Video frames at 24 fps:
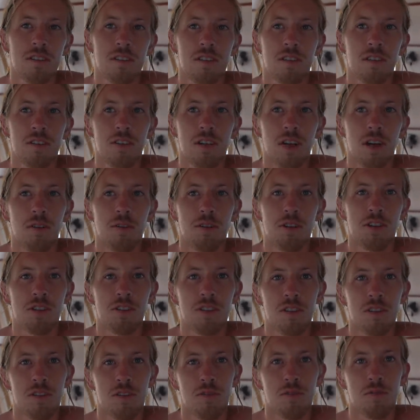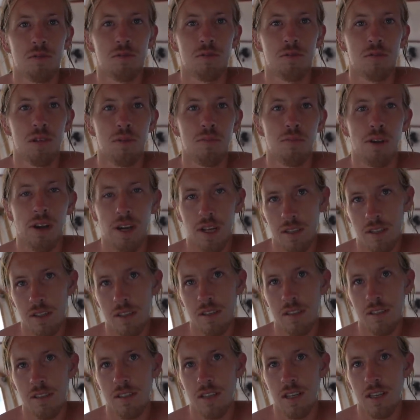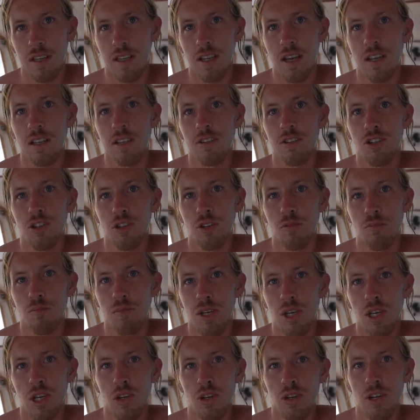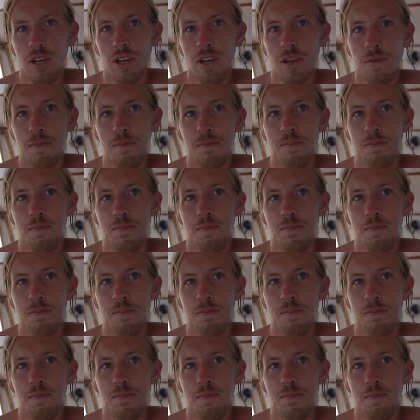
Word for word: so now we just do the practice, and then should be good.